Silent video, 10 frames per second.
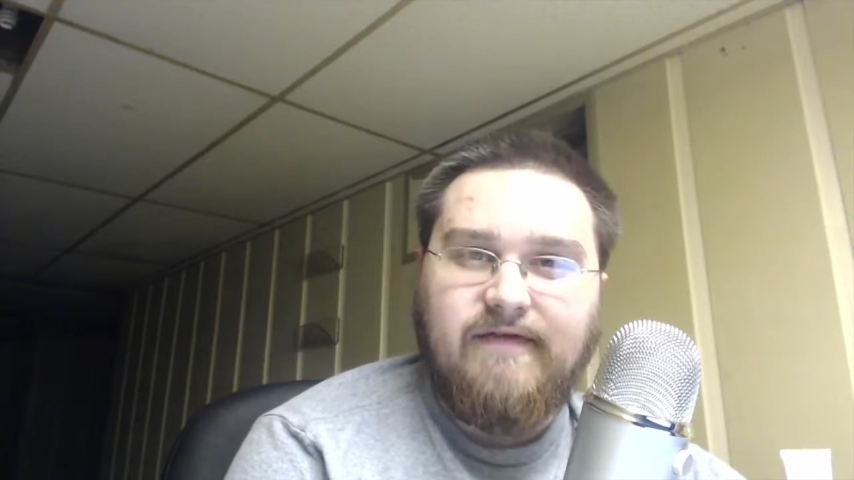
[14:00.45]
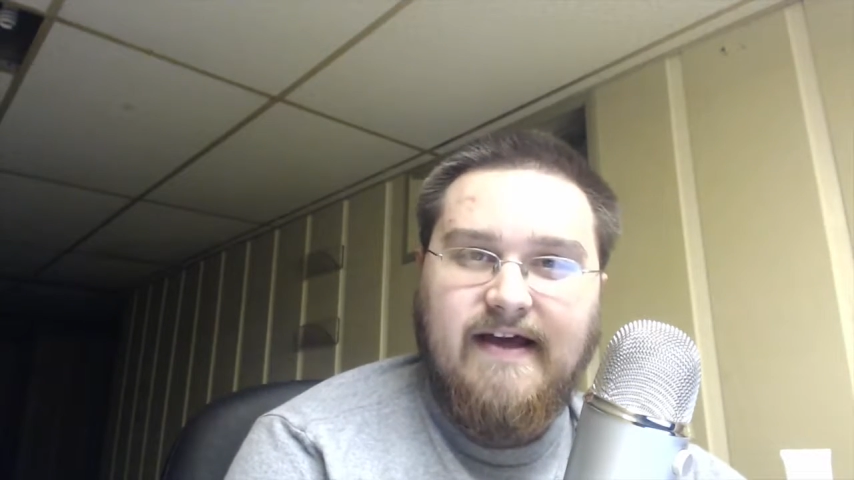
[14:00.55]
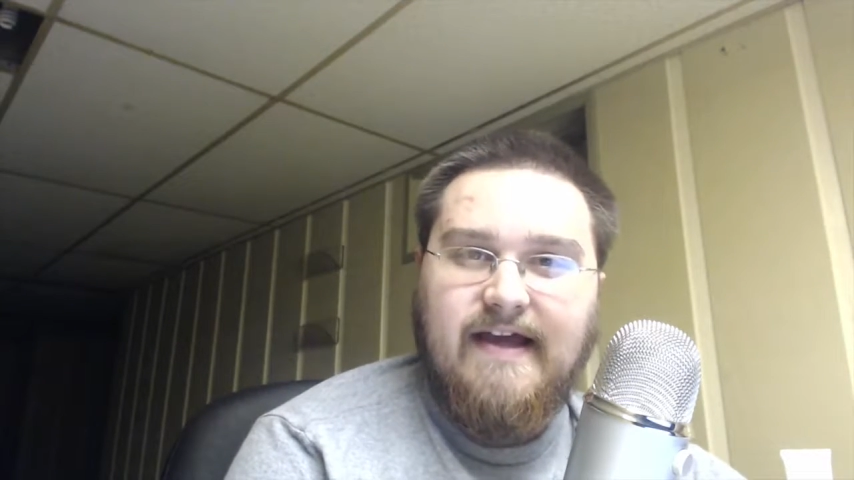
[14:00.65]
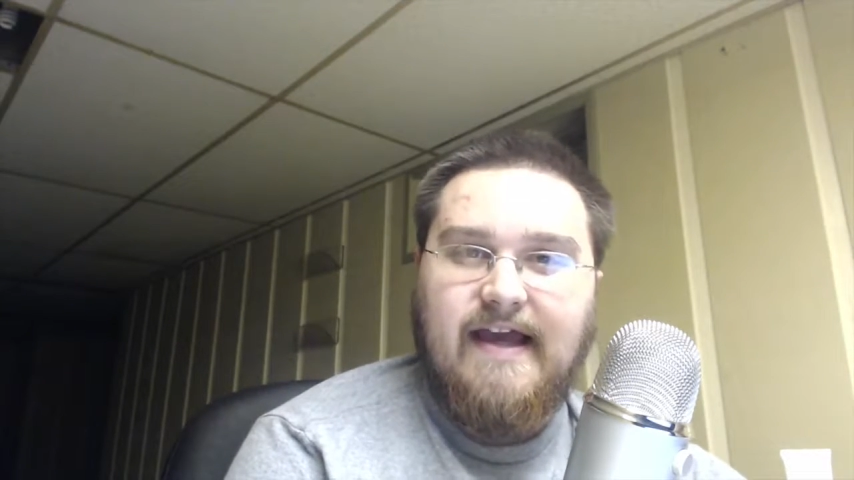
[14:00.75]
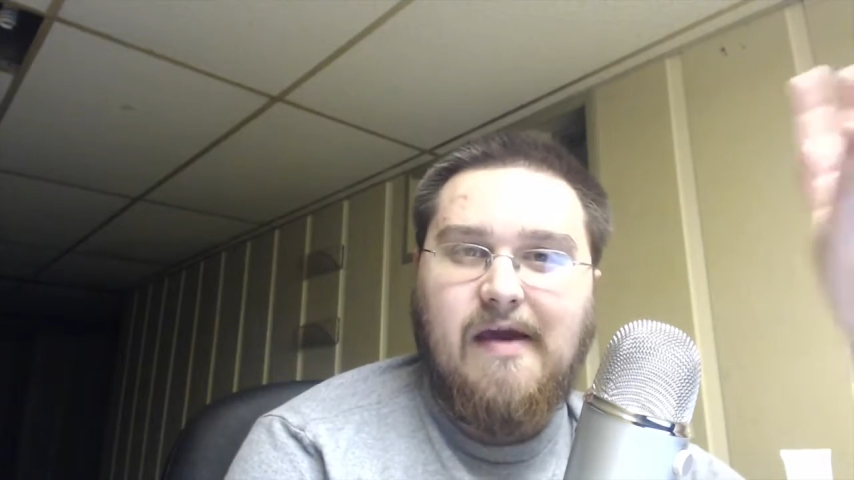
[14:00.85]

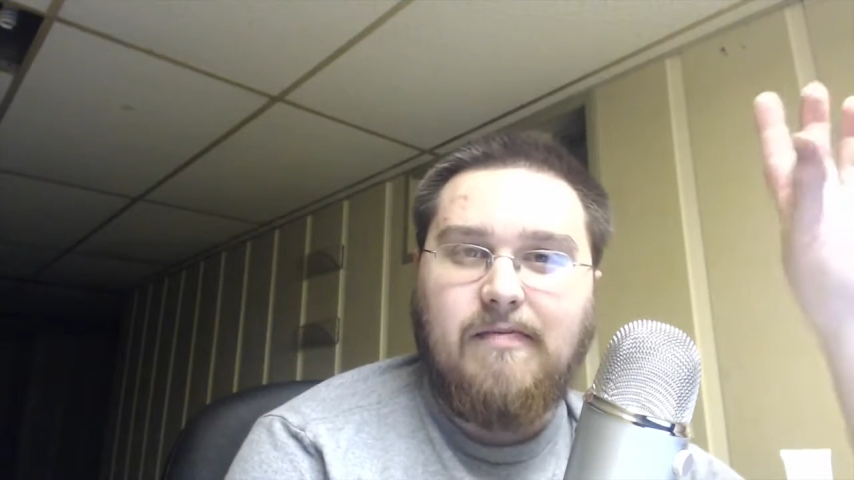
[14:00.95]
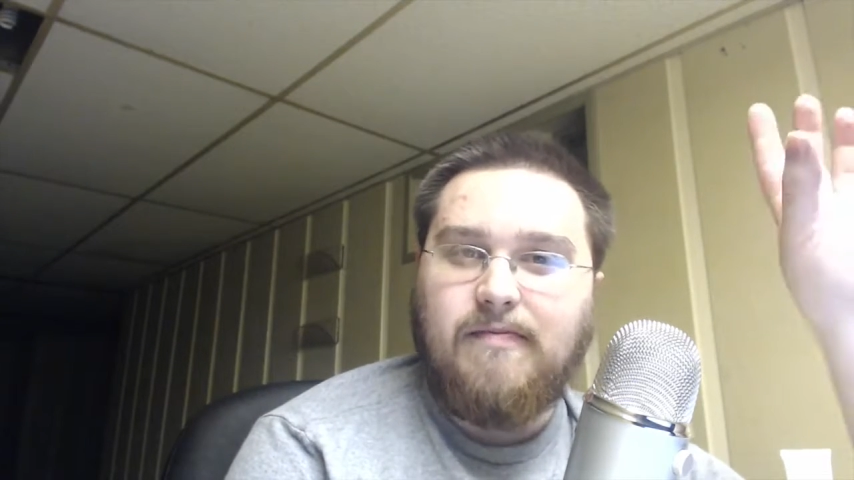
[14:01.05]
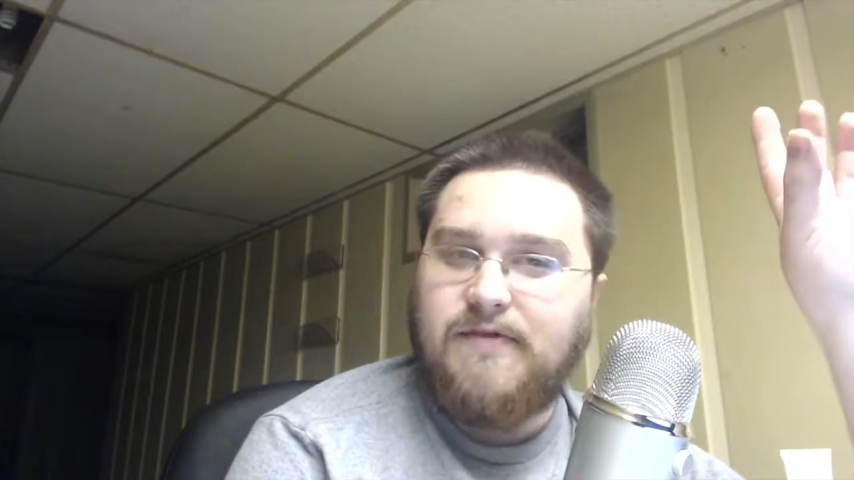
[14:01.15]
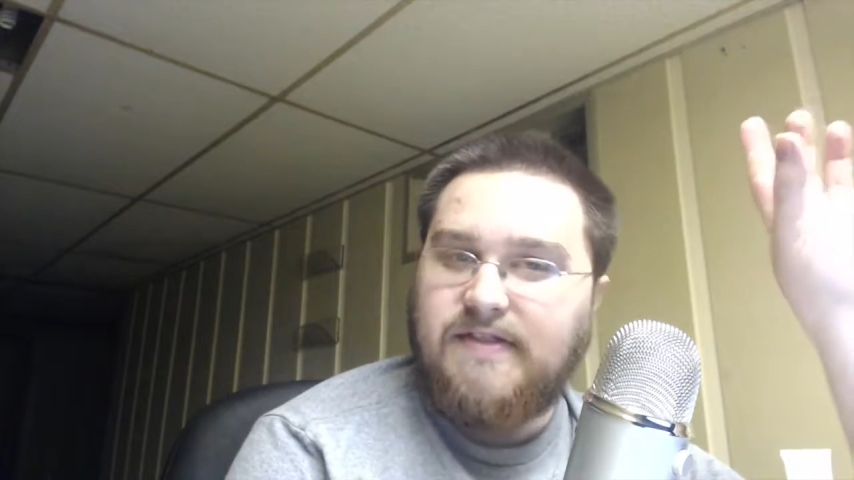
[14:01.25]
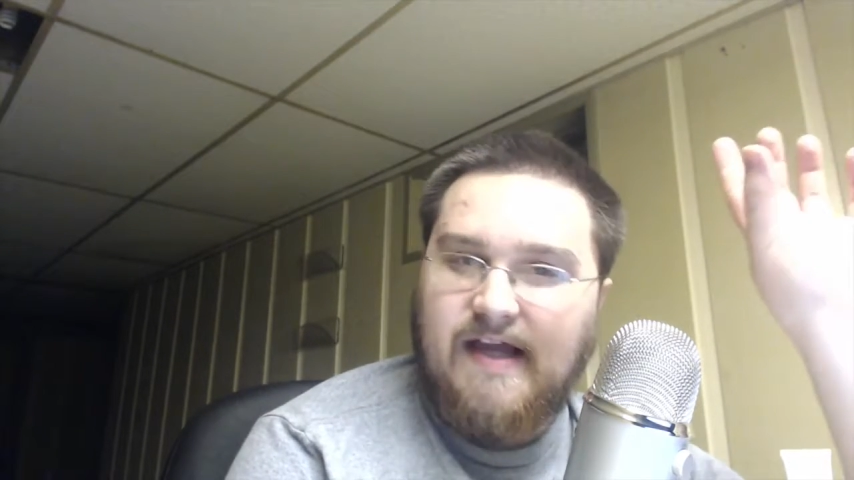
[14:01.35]
that
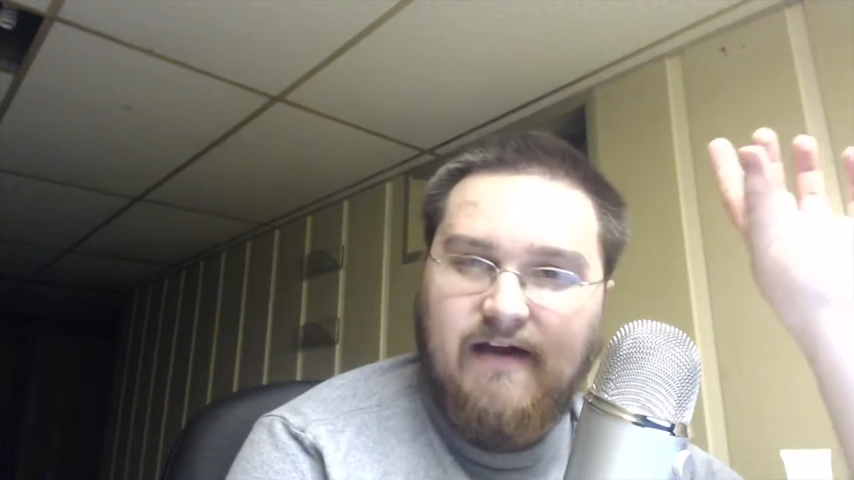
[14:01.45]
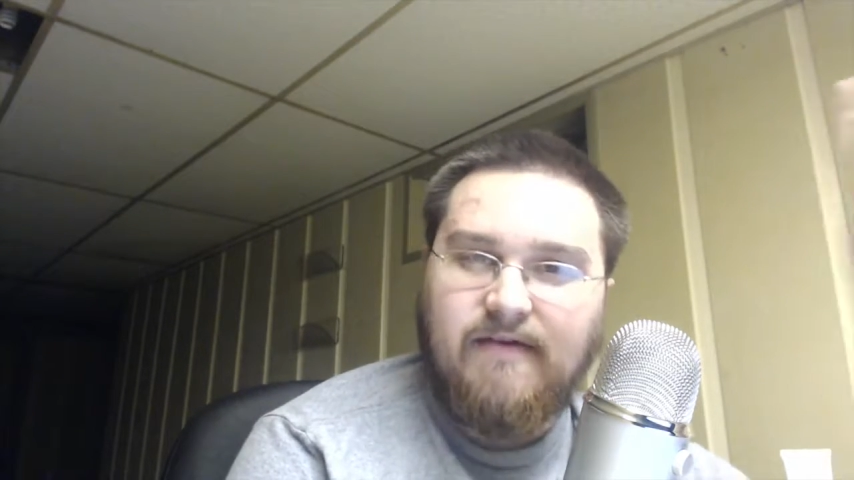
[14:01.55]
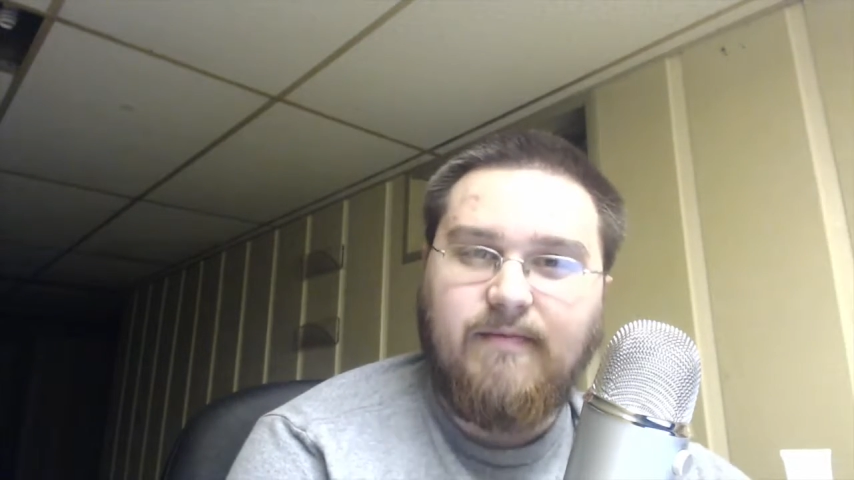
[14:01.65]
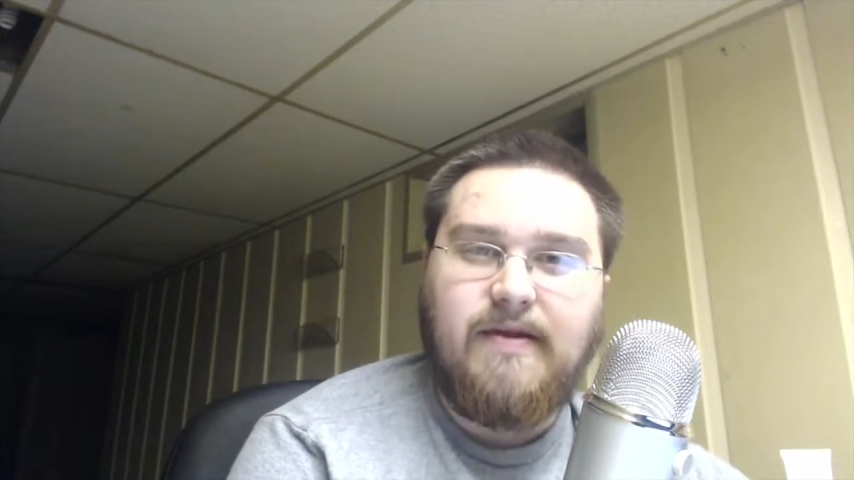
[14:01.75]
game. Just haven't